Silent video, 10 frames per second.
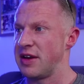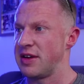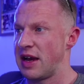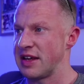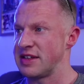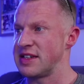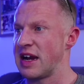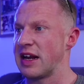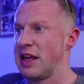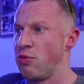and
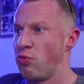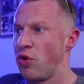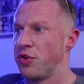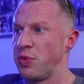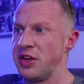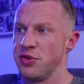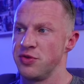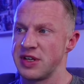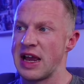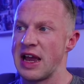exactly what we do to
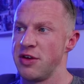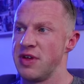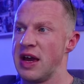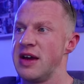get you there.